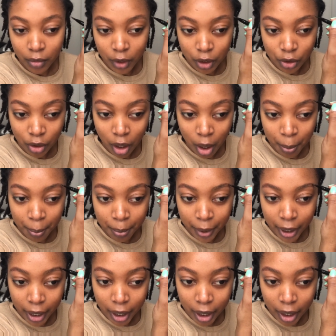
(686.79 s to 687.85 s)
Stop
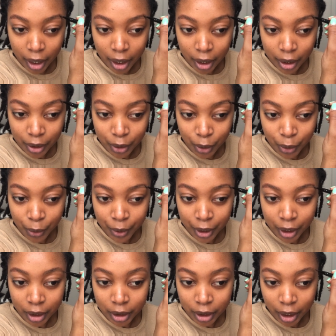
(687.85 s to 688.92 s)
and
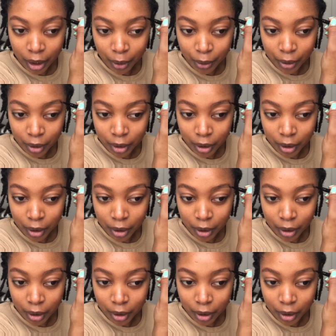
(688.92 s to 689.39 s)
going down.